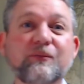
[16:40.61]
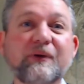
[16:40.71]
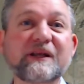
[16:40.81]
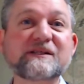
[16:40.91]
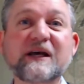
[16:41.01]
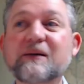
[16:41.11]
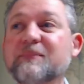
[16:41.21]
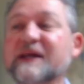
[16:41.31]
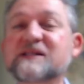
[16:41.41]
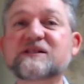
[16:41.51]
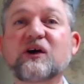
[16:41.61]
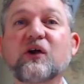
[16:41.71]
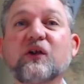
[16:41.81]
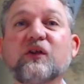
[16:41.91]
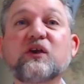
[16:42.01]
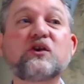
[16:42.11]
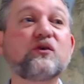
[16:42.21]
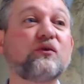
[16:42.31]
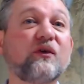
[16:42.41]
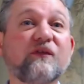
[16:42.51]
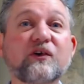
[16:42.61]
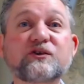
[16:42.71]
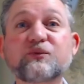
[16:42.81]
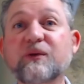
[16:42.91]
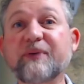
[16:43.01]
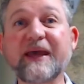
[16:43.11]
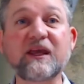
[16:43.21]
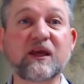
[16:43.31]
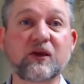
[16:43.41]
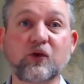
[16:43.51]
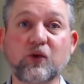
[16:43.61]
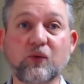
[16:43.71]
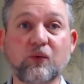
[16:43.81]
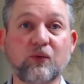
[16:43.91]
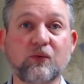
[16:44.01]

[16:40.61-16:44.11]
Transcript: but it's not based on the universe repaying you.